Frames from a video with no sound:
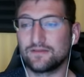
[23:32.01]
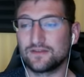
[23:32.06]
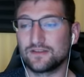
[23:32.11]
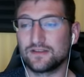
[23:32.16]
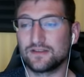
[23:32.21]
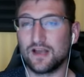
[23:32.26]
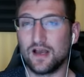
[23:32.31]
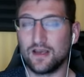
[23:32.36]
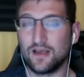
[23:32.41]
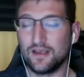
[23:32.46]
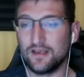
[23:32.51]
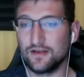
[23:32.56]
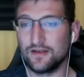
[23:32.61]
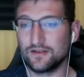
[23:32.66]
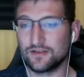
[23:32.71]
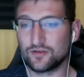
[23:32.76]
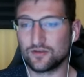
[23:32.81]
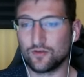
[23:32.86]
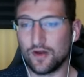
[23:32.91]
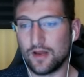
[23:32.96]
Sasaki in a
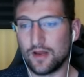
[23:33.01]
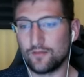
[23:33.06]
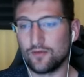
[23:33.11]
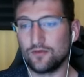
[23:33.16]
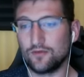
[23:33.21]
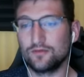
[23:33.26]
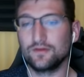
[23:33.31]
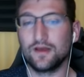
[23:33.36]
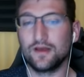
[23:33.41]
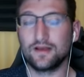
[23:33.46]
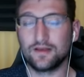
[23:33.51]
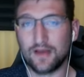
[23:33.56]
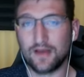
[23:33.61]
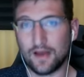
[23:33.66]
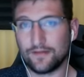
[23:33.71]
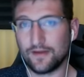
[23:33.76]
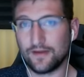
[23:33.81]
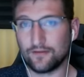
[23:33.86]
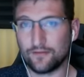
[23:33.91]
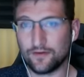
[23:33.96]
scramble, and
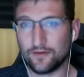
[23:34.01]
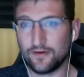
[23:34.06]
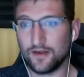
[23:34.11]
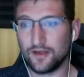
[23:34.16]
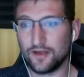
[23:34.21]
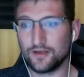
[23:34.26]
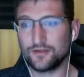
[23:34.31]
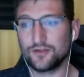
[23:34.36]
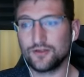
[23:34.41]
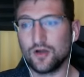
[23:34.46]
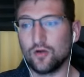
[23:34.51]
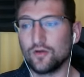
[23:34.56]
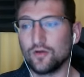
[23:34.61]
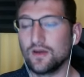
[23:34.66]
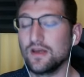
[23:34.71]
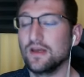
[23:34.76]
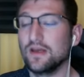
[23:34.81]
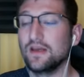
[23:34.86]
got that rear naked choke.